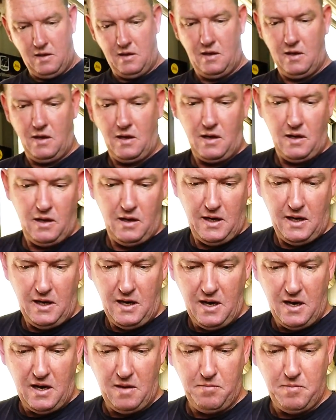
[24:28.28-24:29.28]
Clean
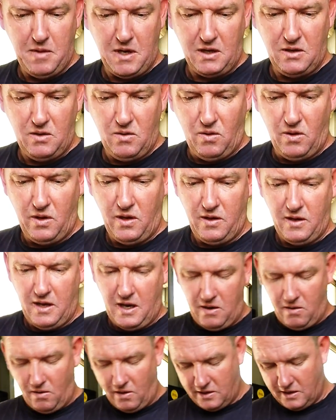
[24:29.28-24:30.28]
out, make sure that they're
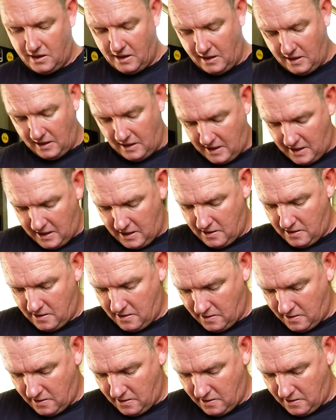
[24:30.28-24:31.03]
nice and clean